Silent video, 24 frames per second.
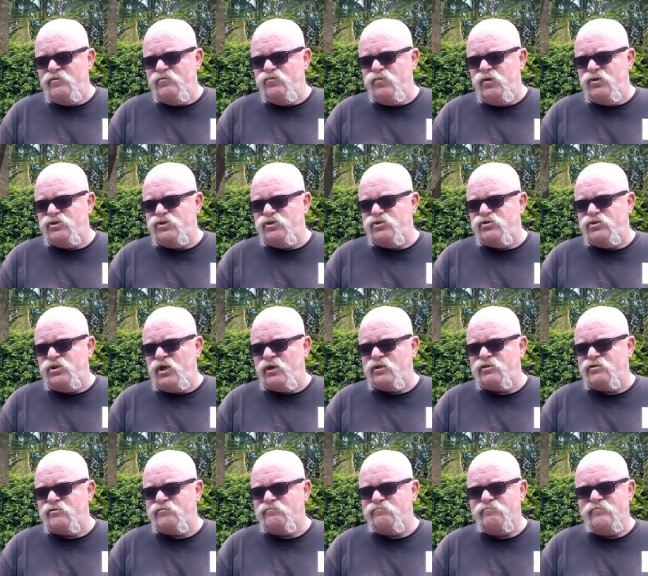which
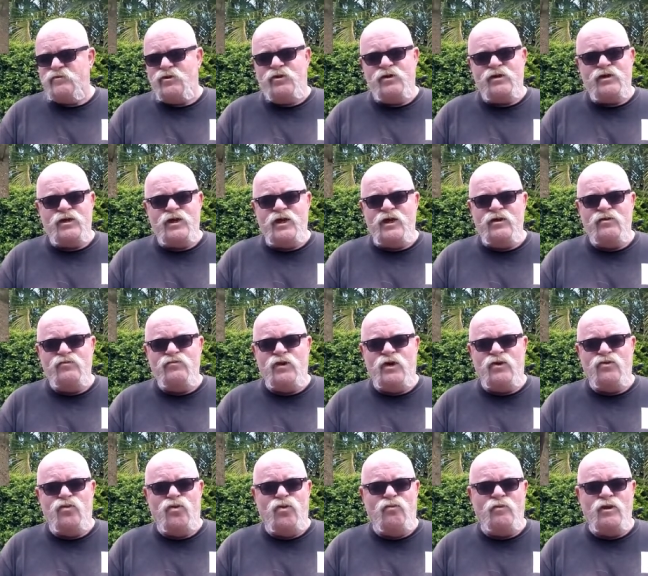just, I don't know,
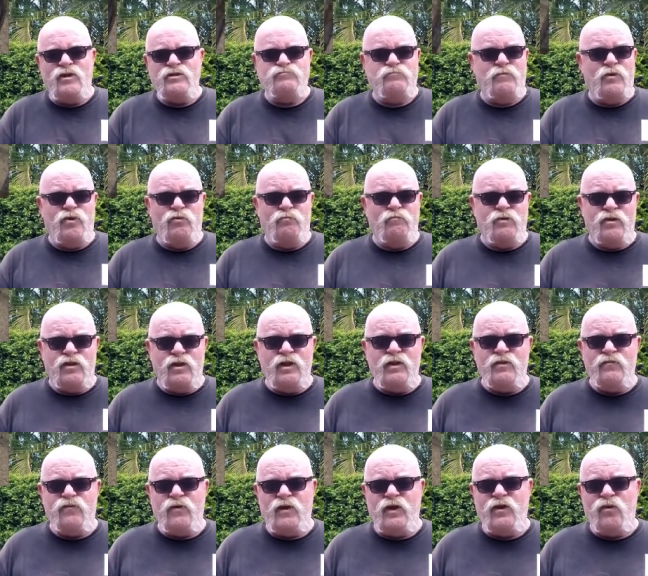almost beyond
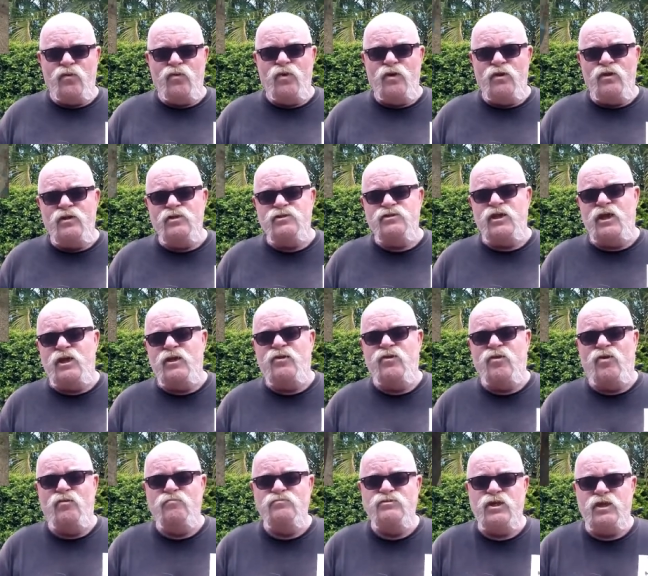belief how well this thing
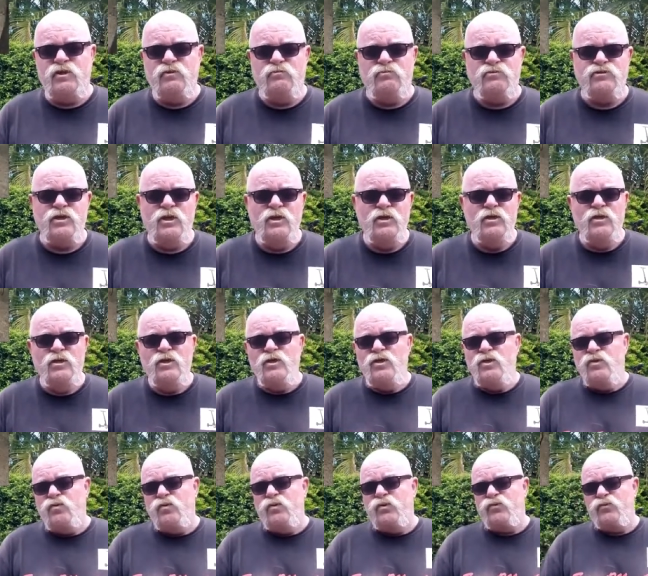climbs hills,
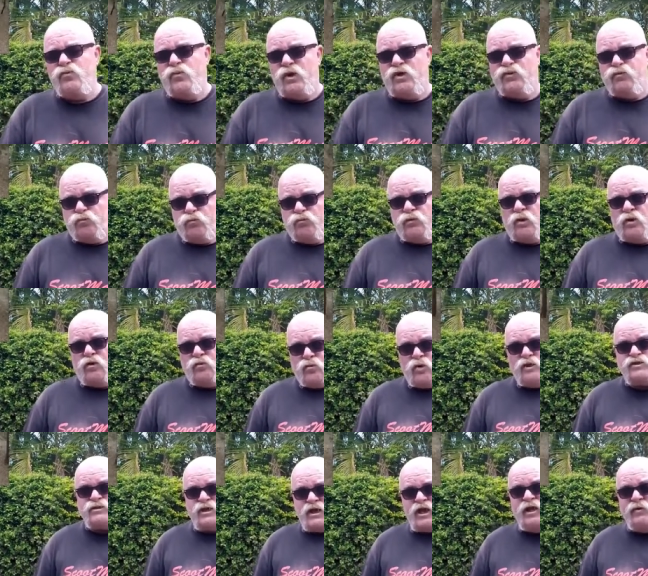with, like,
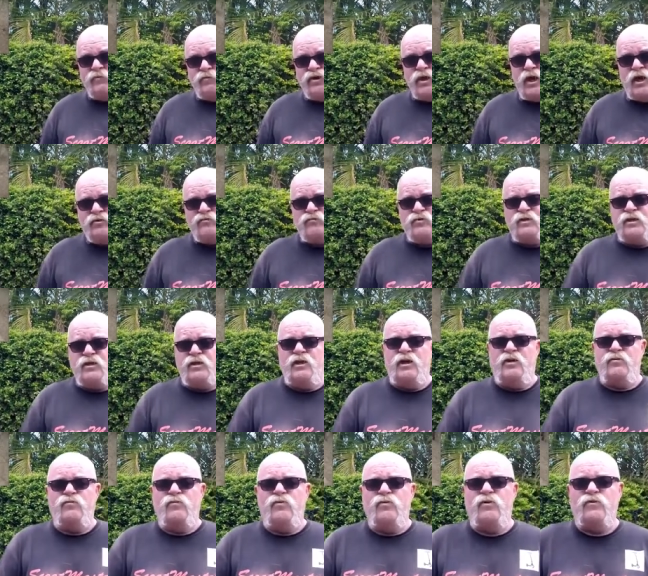once again, with a 100 kilo
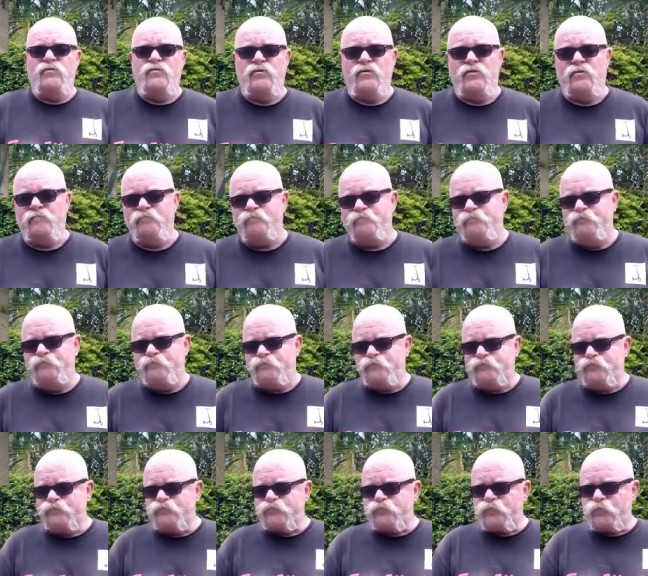rider on it.
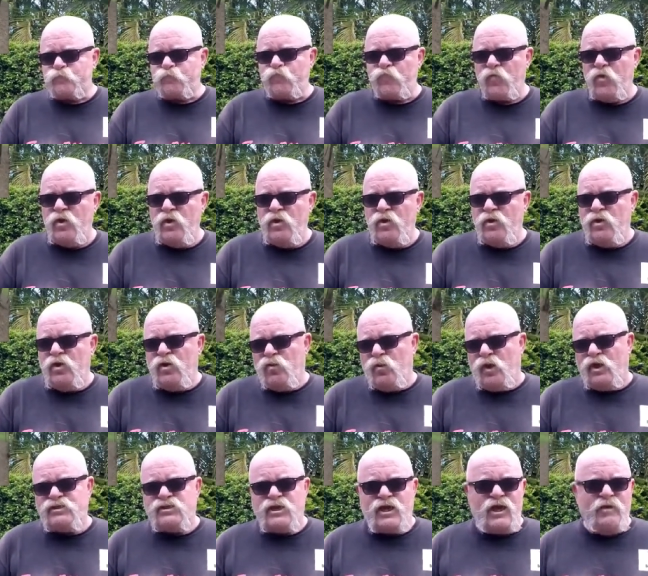
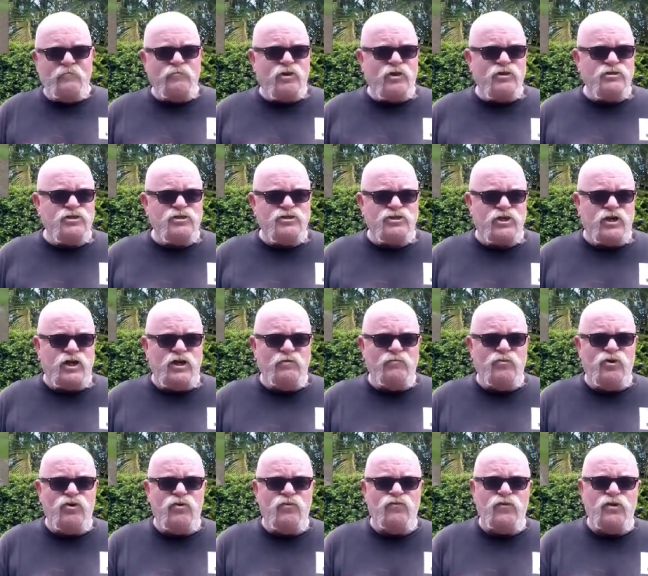Once again, because it's an
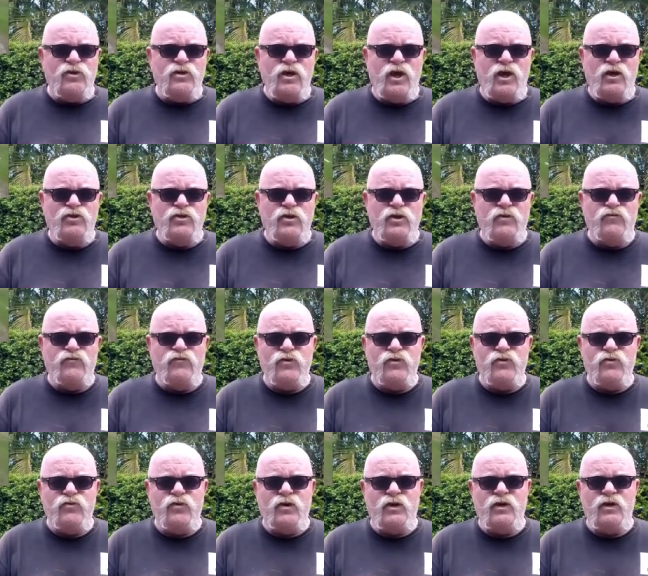E-Move, you know that if
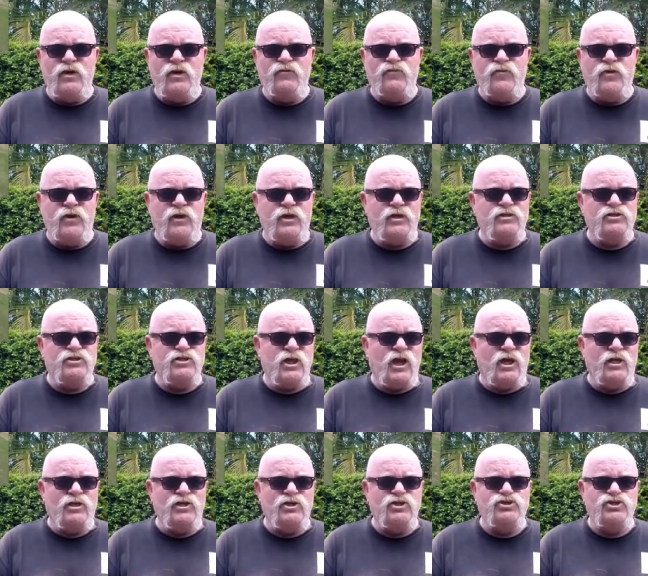you get
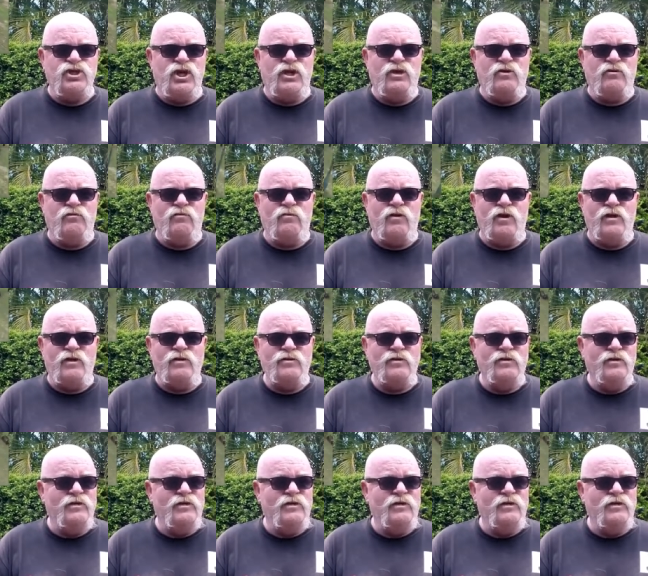stuck in a shower of rain,